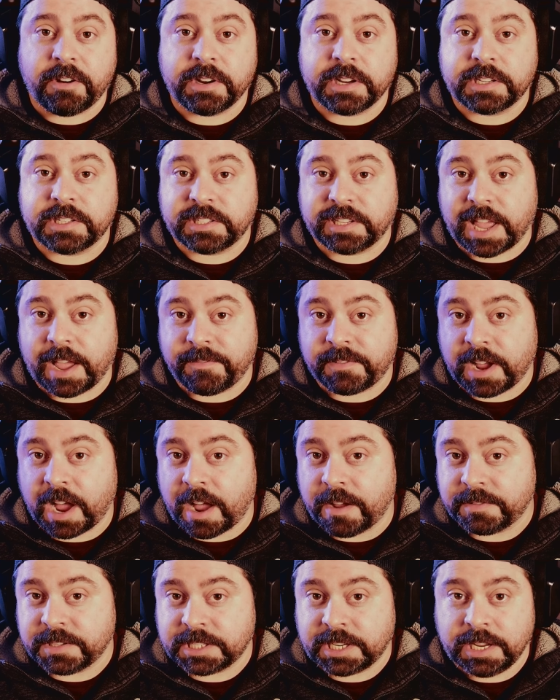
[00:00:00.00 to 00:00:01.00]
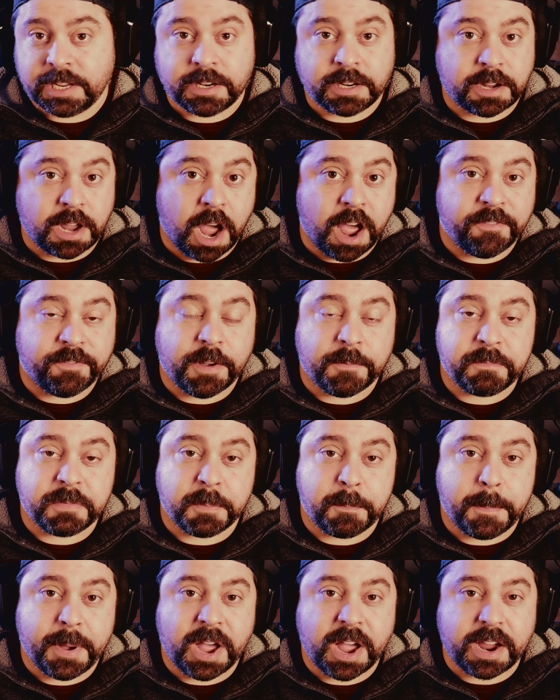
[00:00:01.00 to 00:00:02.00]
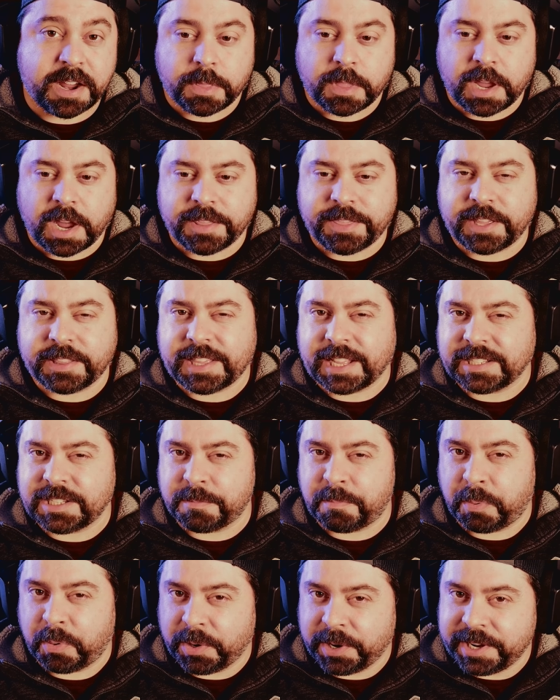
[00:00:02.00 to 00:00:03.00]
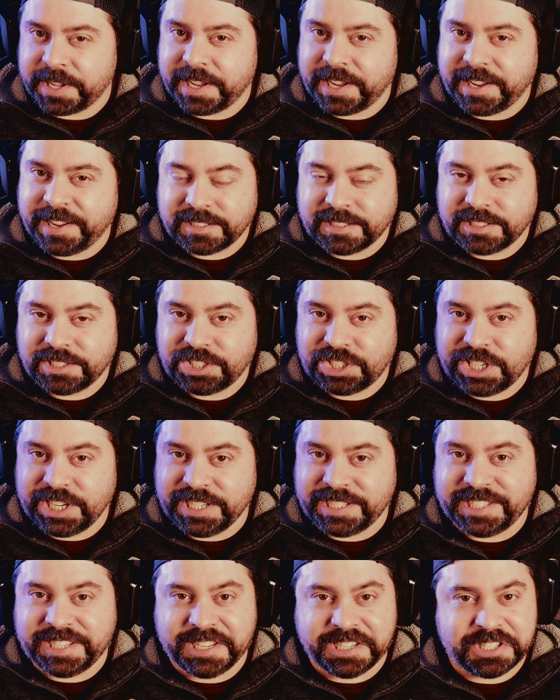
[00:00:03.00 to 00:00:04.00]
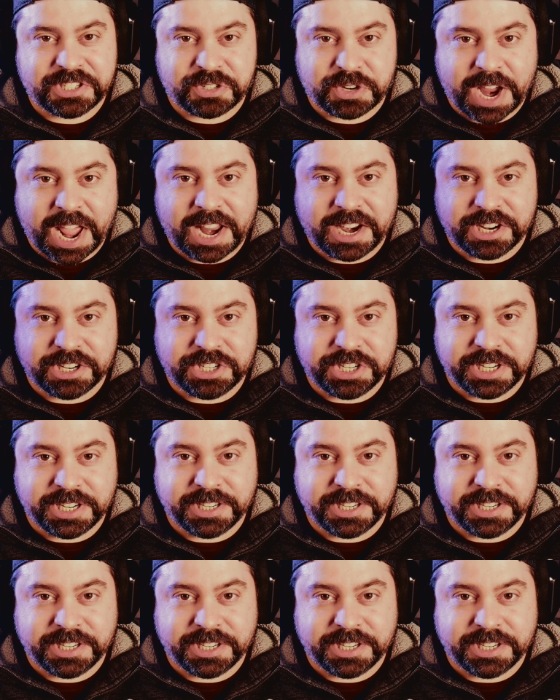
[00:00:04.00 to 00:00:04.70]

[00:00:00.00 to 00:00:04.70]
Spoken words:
Slavkovsky to cough up the puck. I thought that's a pretty cheatsy strategy